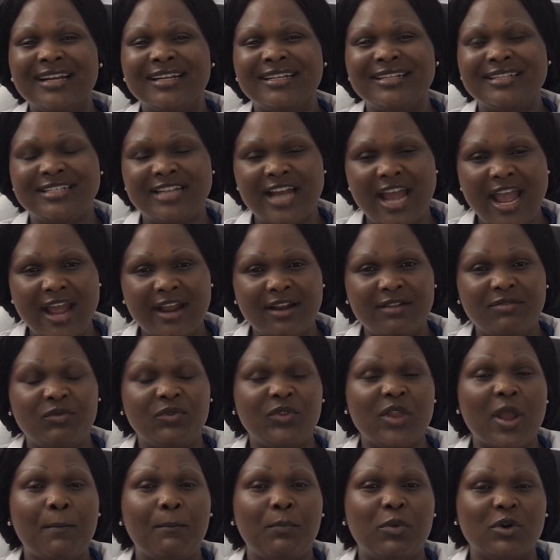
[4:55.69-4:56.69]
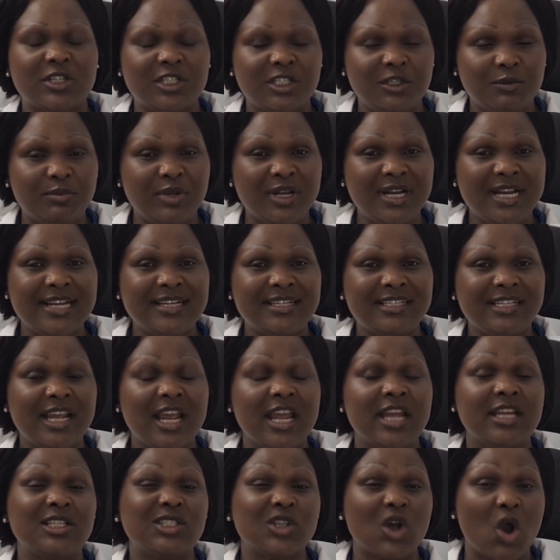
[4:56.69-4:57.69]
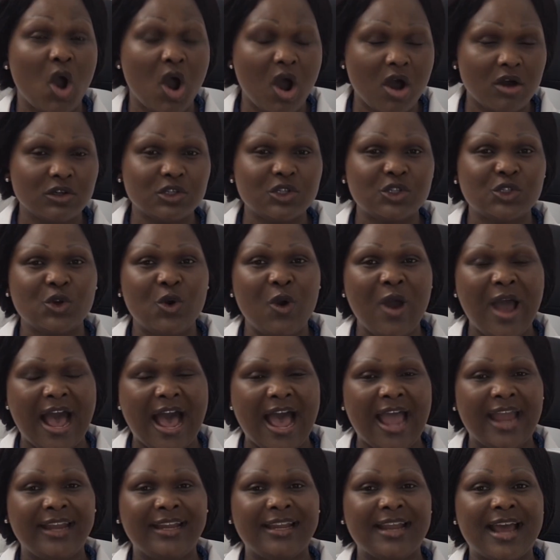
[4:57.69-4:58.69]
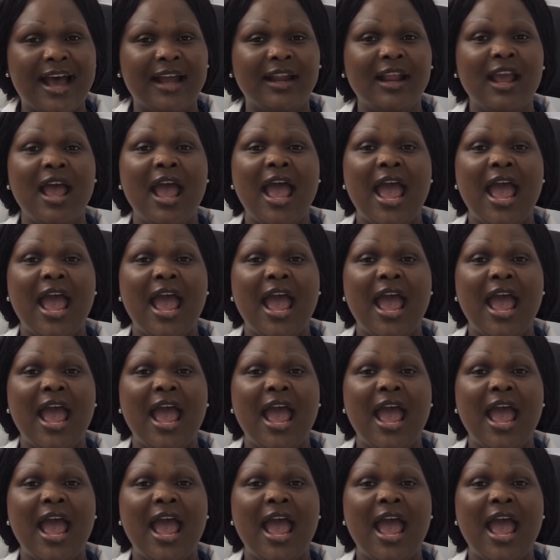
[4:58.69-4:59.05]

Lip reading: then the possibility is also high that